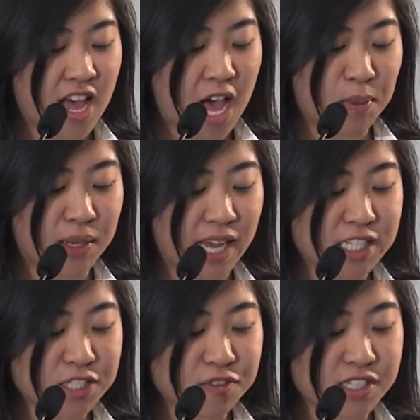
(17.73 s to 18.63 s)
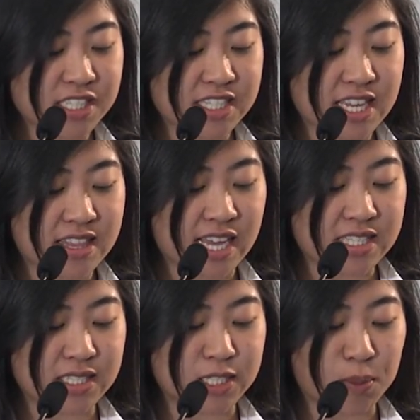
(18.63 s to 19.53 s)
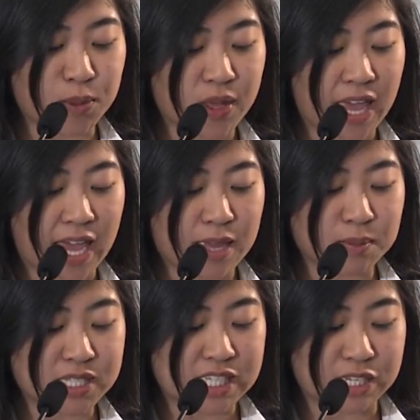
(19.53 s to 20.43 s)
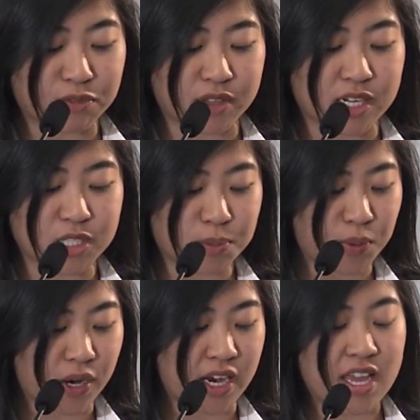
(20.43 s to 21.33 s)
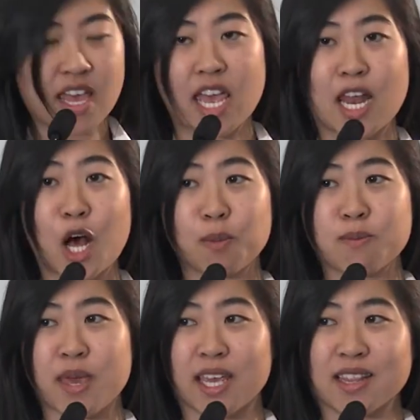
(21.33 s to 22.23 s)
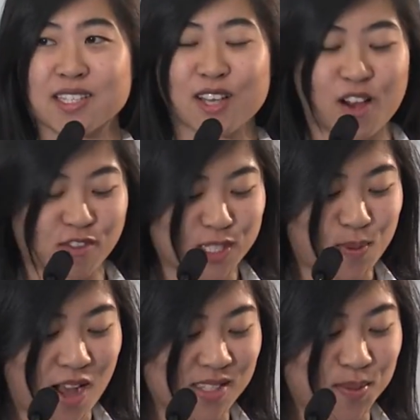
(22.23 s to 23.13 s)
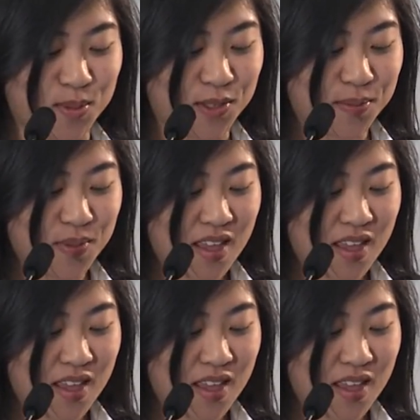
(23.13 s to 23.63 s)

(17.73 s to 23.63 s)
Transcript: I would like to first extend thanks to Double AMC for their support and help in making this conference possible.